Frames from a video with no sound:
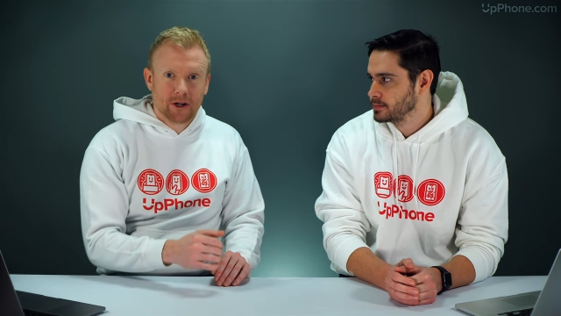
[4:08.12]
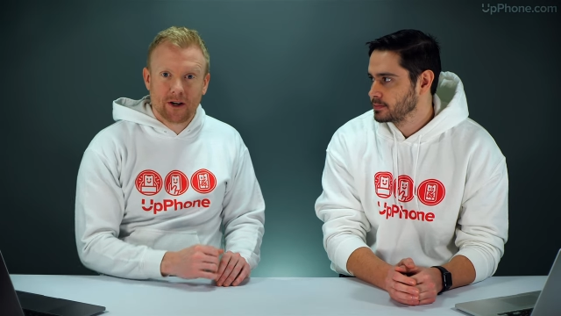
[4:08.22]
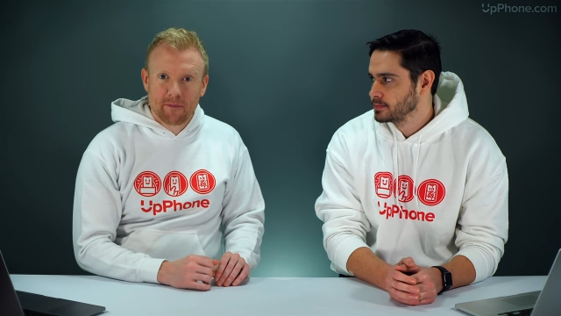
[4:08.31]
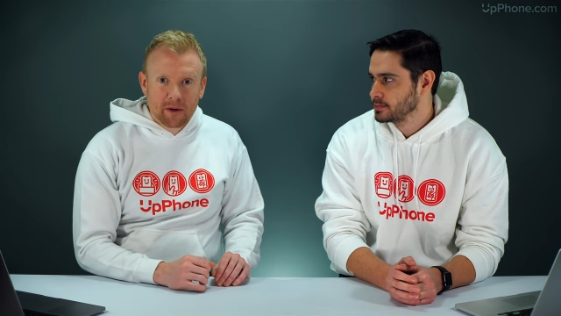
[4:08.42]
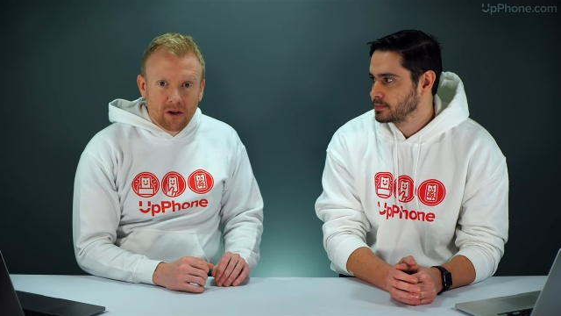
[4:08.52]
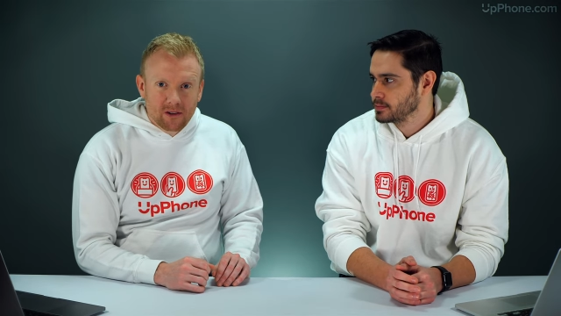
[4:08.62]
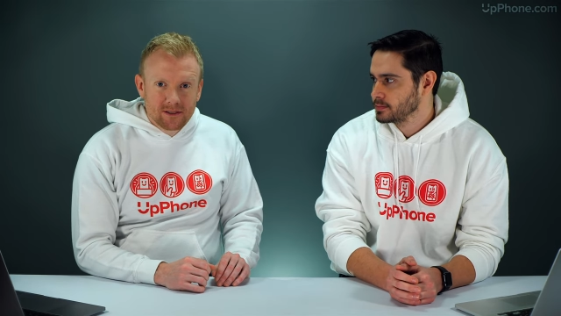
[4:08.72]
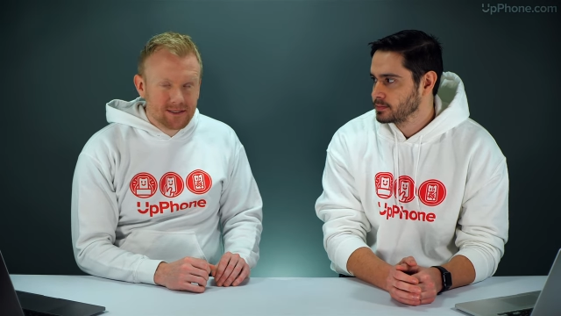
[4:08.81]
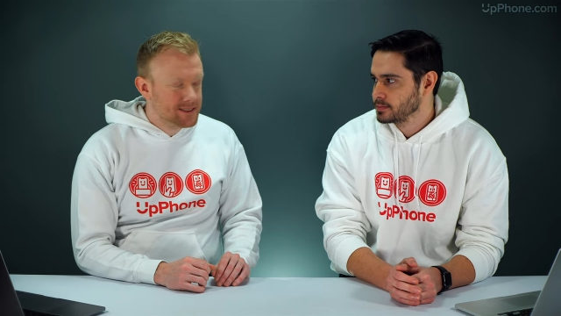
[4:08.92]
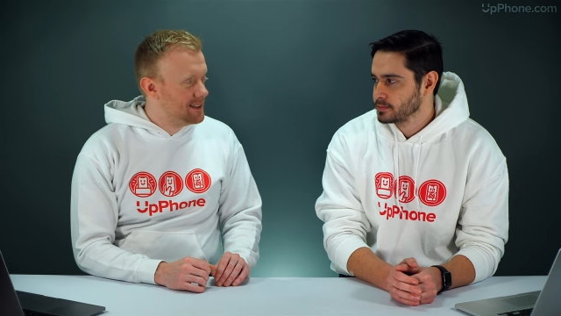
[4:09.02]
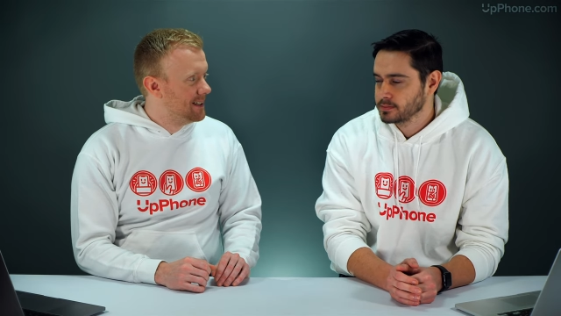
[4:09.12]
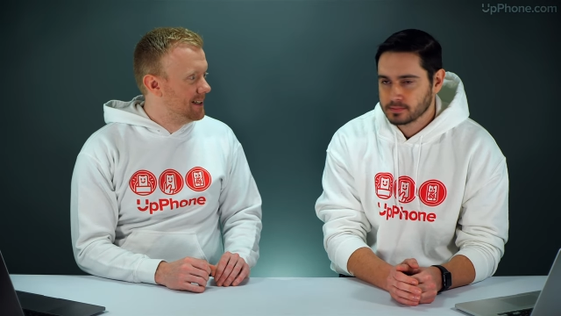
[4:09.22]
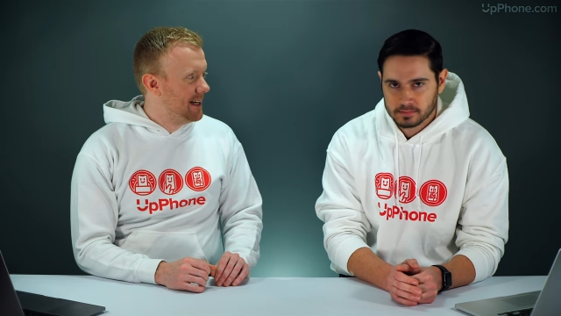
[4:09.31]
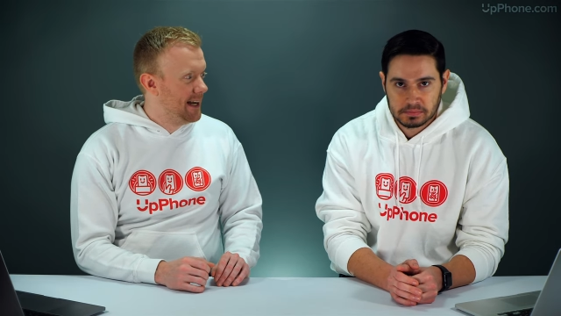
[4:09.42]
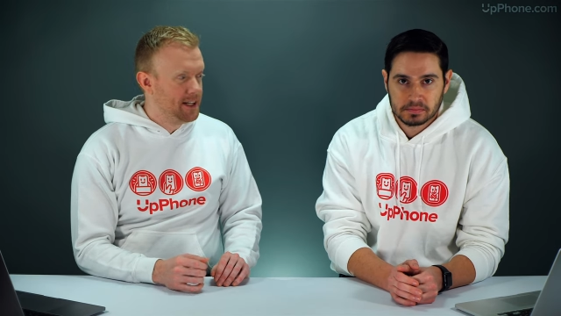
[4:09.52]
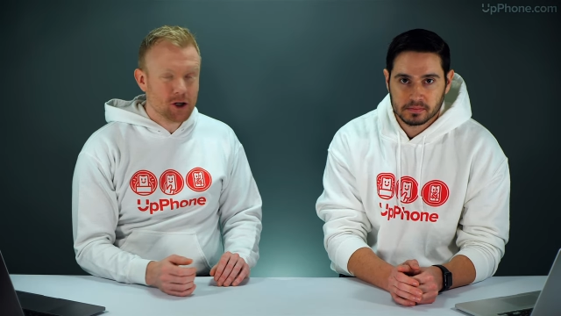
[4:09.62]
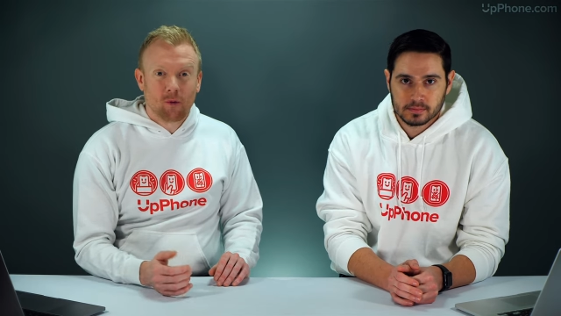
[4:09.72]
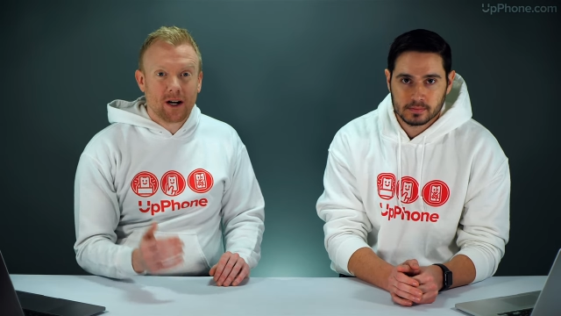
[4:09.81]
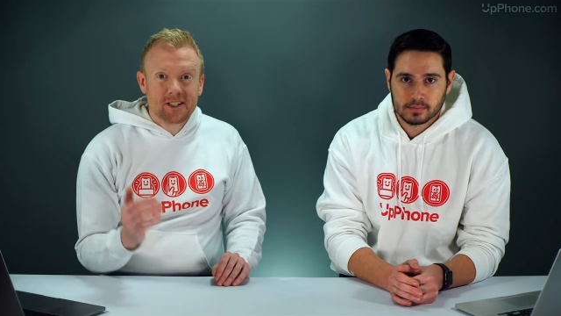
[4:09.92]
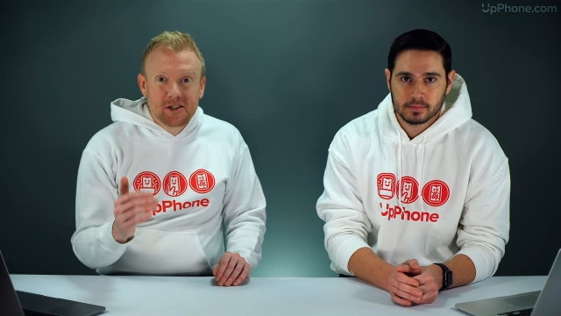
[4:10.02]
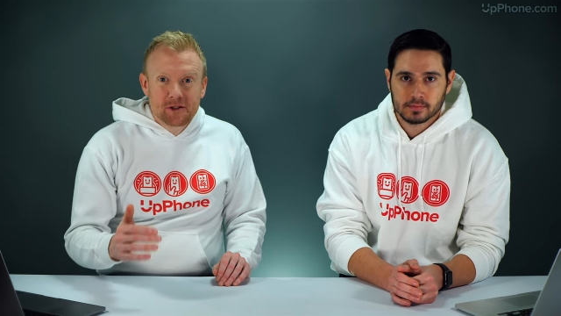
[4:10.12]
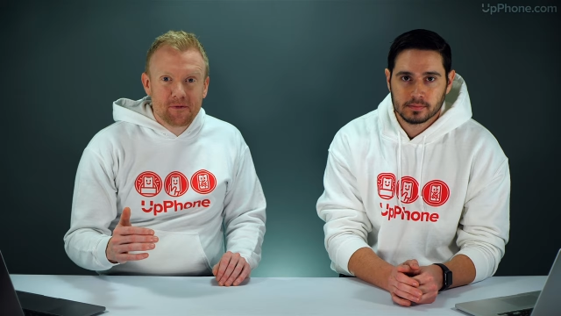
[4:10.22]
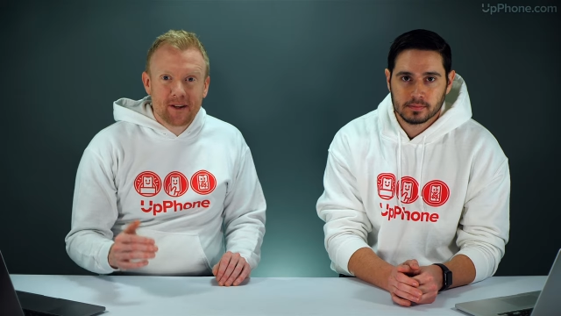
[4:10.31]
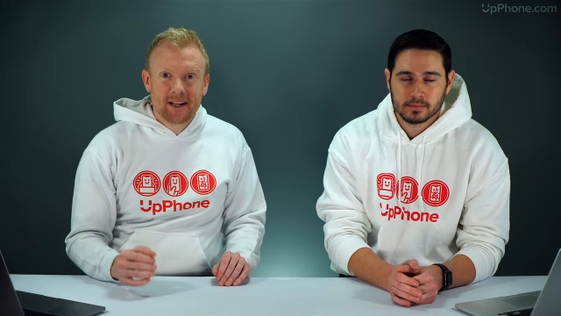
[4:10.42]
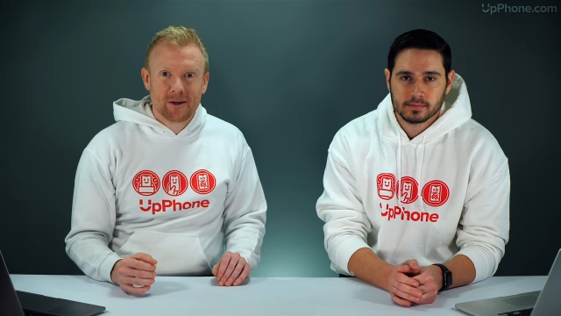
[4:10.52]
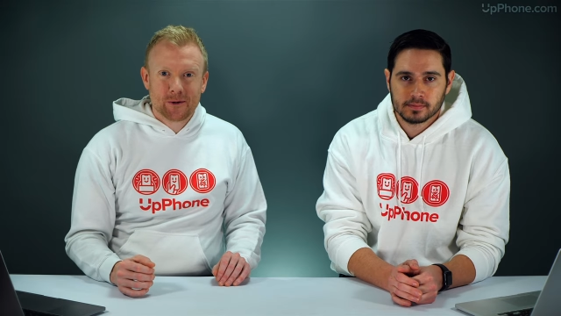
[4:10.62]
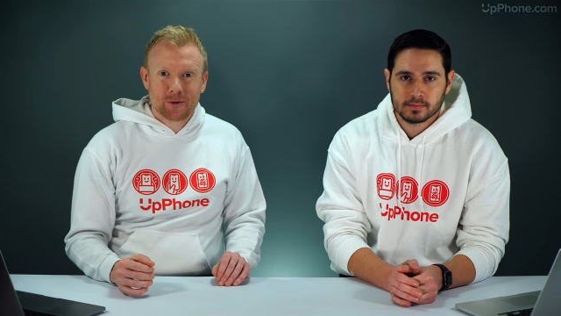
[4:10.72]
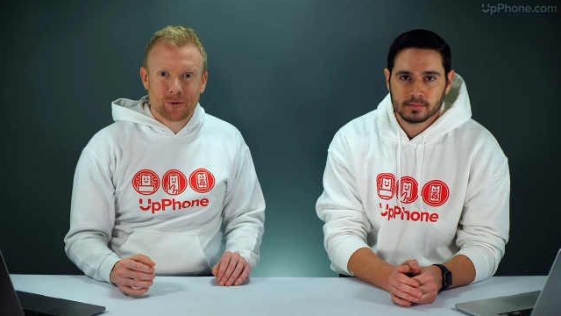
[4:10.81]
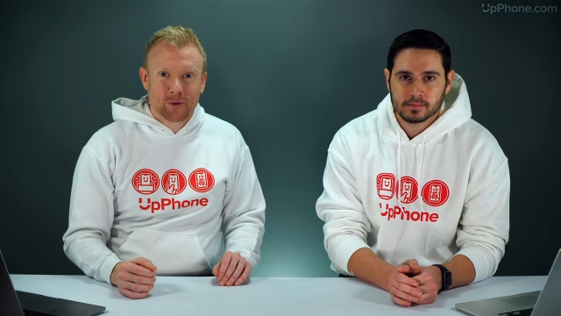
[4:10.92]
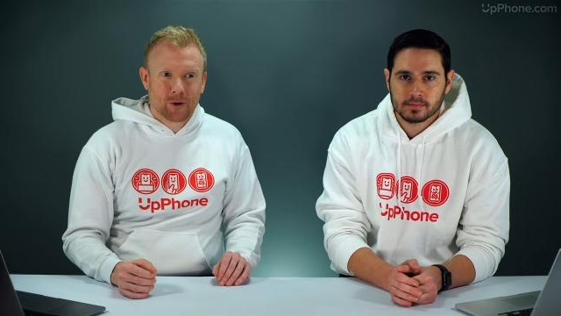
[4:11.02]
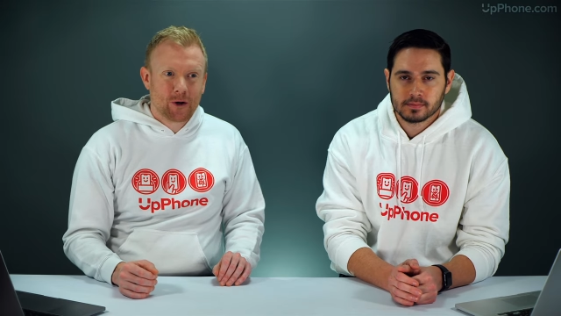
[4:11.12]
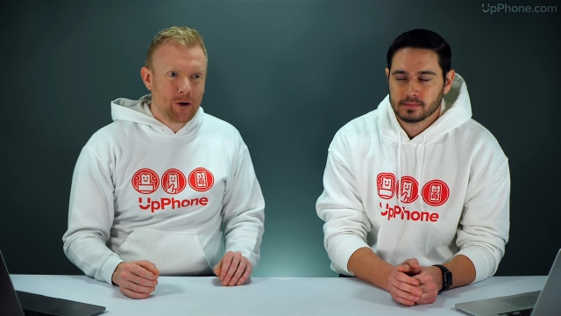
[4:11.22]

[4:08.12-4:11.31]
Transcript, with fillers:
Speaker 1: internet bill, and you don't watch YouTube videos or